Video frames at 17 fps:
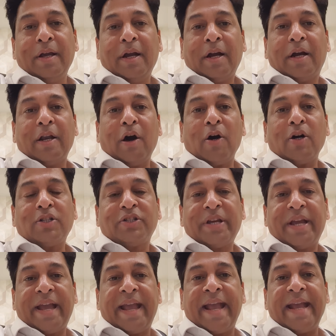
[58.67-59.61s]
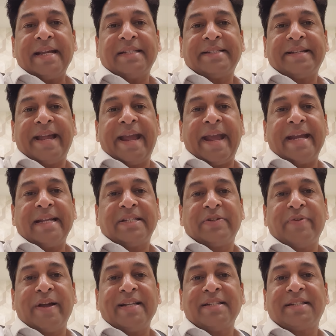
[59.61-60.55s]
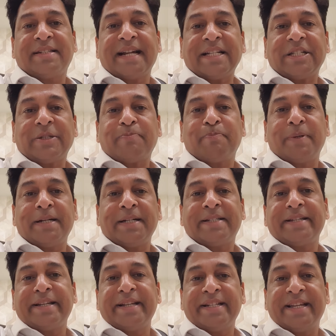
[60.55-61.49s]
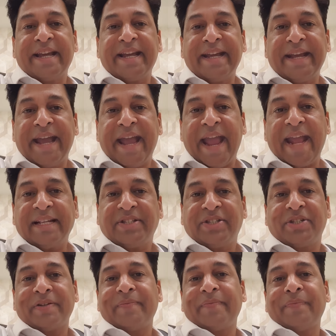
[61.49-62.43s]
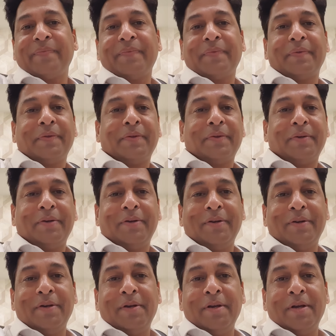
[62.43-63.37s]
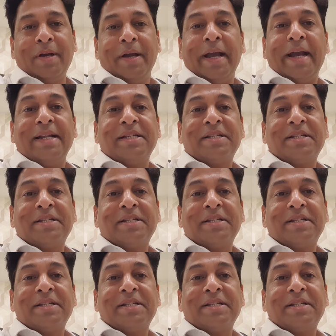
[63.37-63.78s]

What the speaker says: Clause A says when such person is engaged in